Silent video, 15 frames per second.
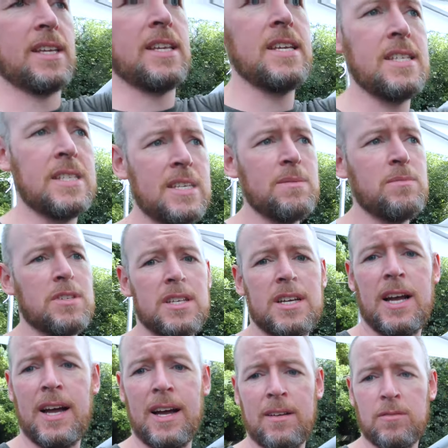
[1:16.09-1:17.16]
and he seems to
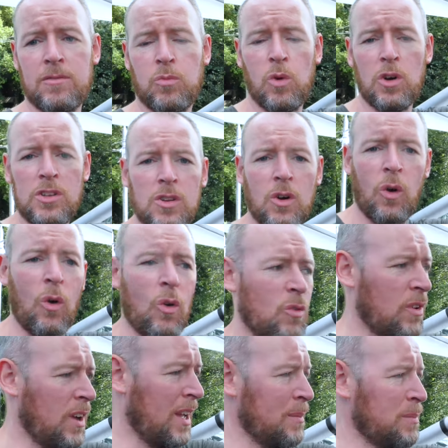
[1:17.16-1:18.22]
have one
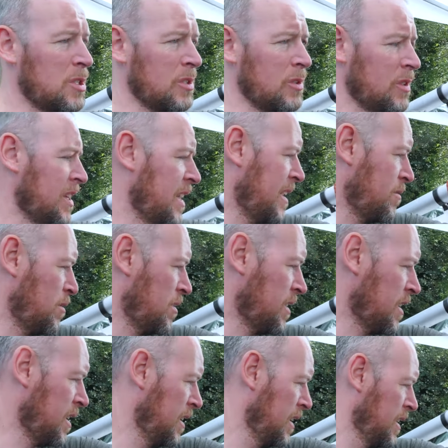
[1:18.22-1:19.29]
of absolutely
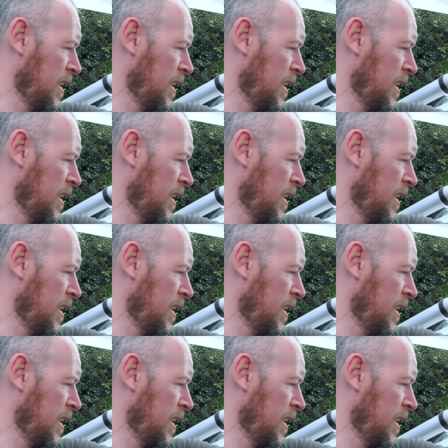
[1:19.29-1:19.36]
everything.